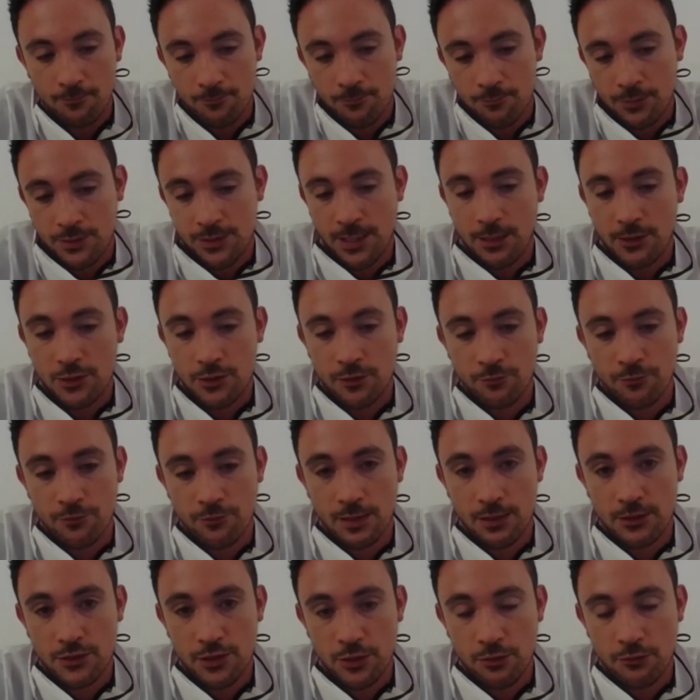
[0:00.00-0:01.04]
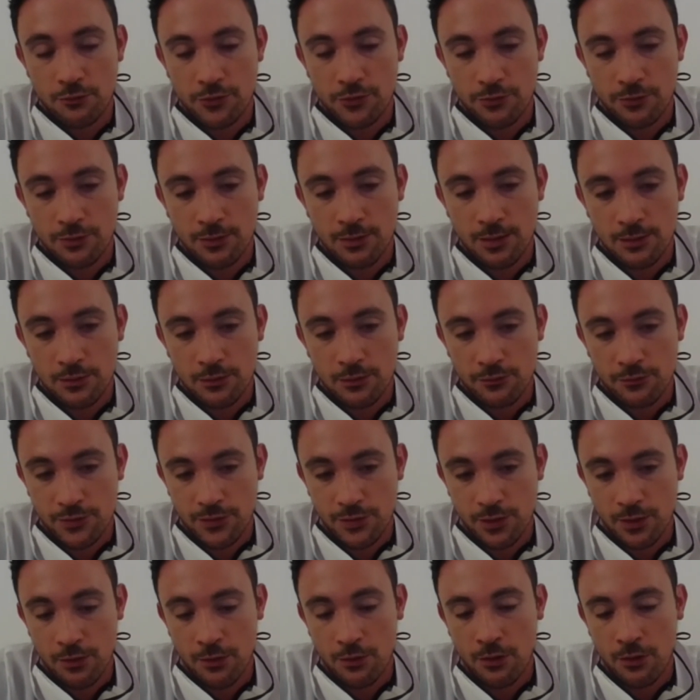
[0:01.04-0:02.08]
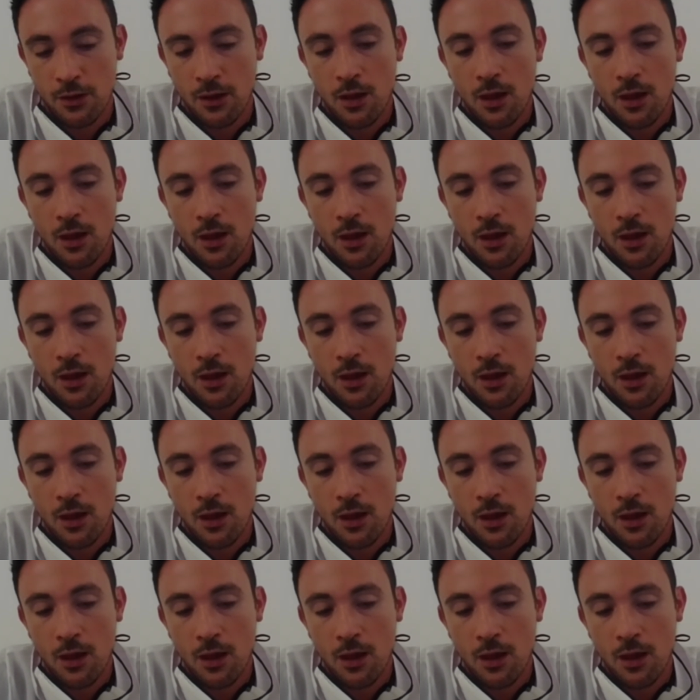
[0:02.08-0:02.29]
protection for their children, and also